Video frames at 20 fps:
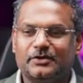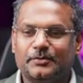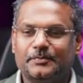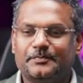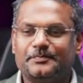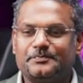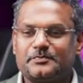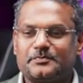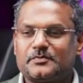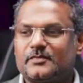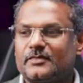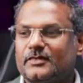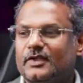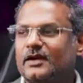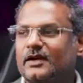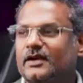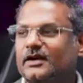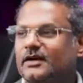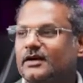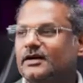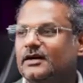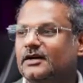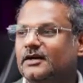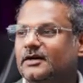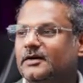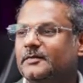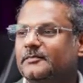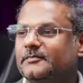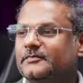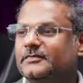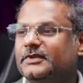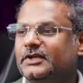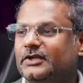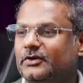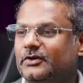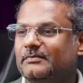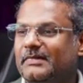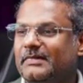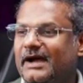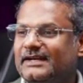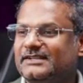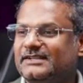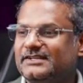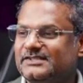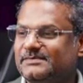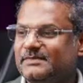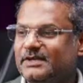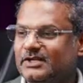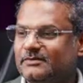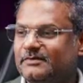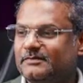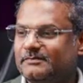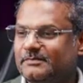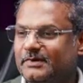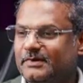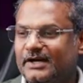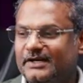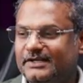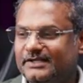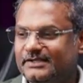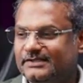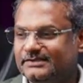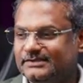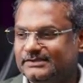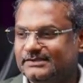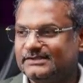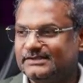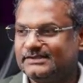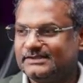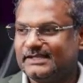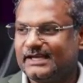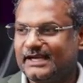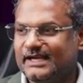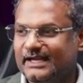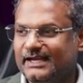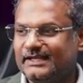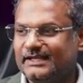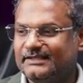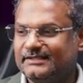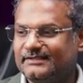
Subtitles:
So matter is made up of particles.